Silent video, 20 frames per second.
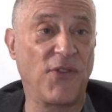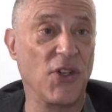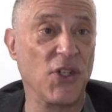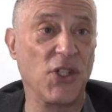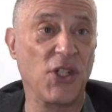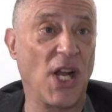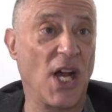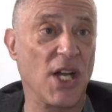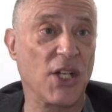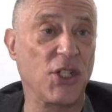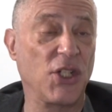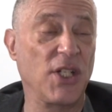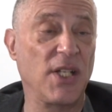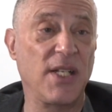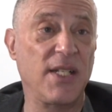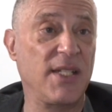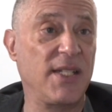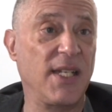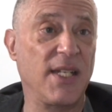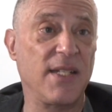first auction
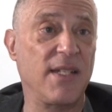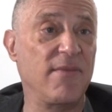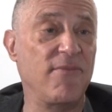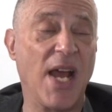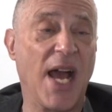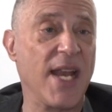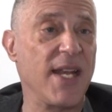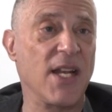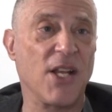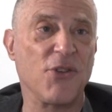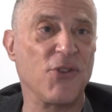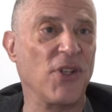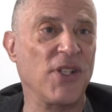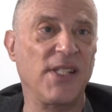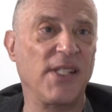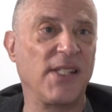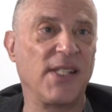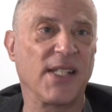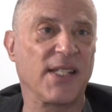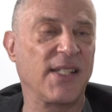and did
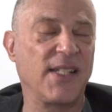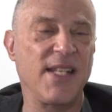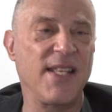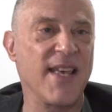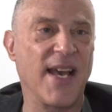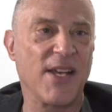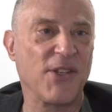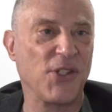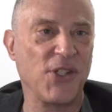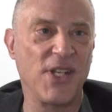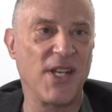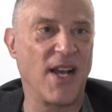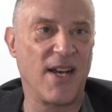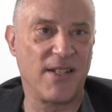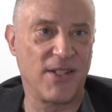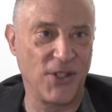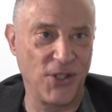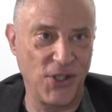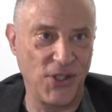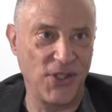
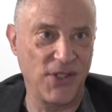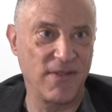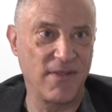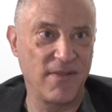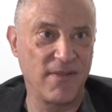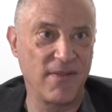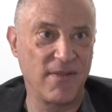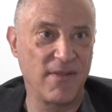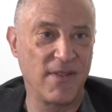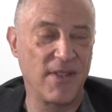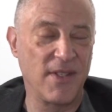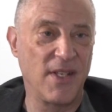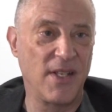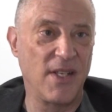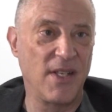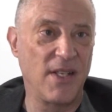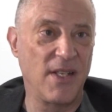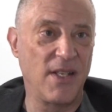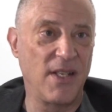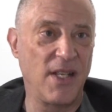$960,000.
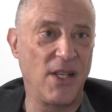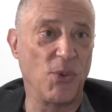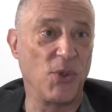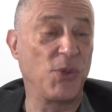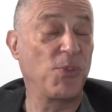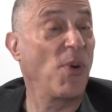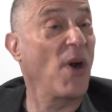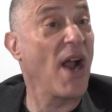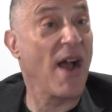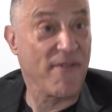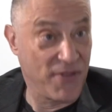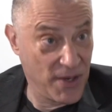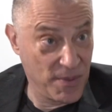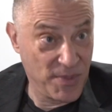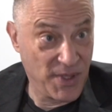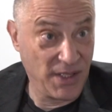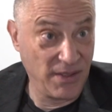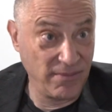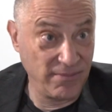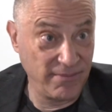It was
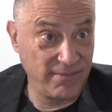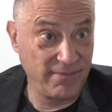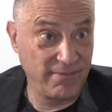profitable.